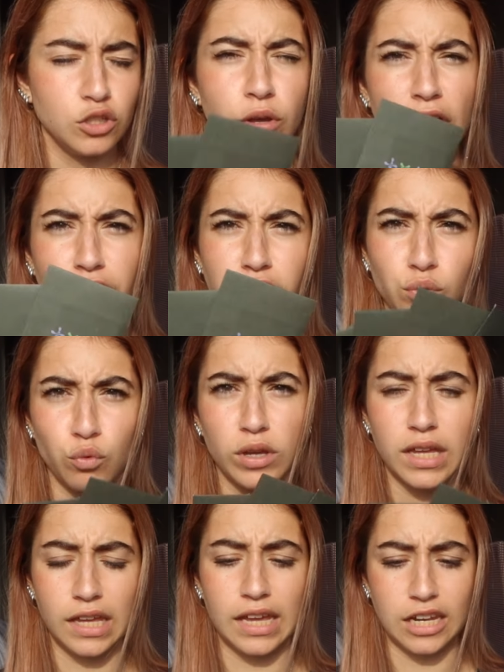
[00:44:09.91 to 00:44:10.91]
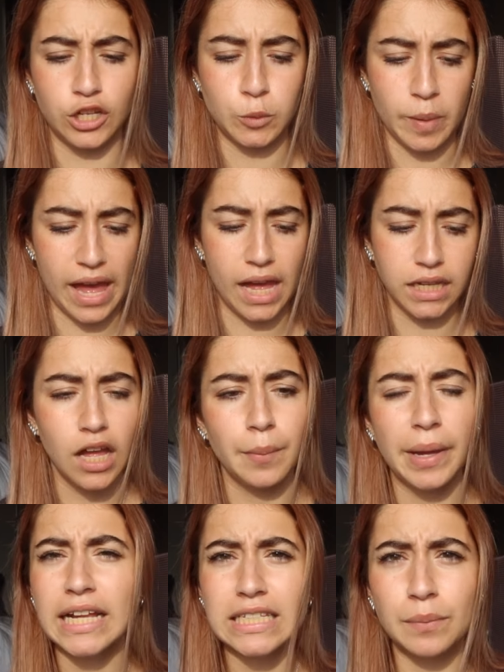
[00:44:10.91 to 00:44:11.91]
You get three in each pack.
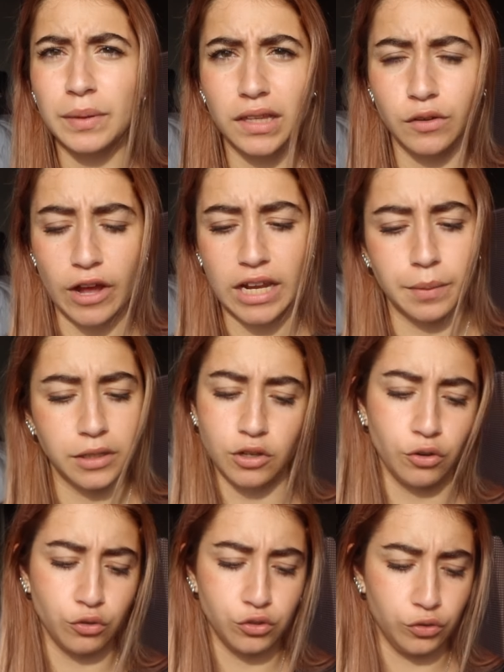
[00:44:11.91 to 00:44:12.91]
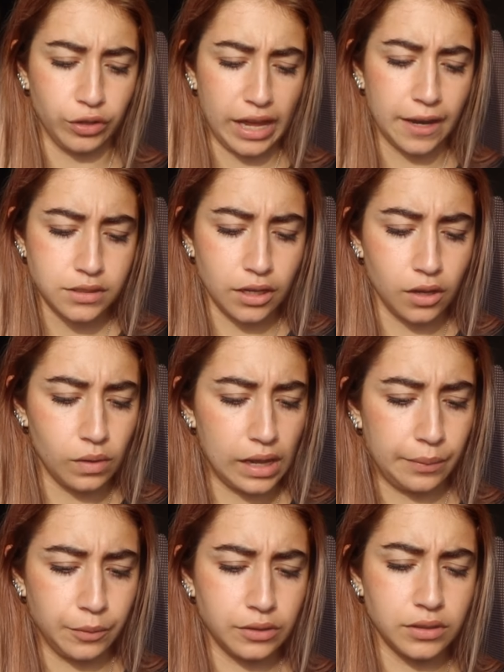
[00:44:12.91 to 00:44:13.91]
Um, and it's completely random. Like you don't know who you get. So
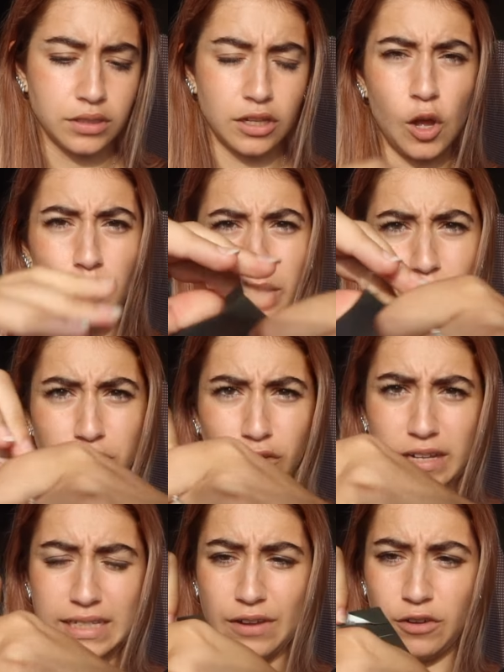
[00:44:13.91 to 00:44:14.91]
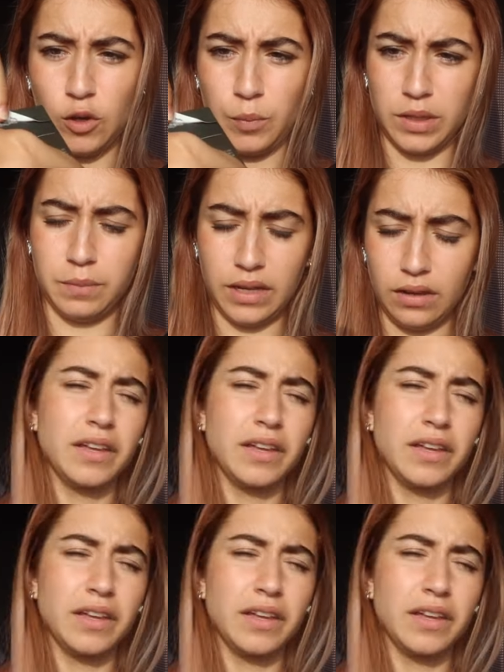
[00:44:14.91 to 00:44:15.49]
I will open them with you guys. I have not opened them yet.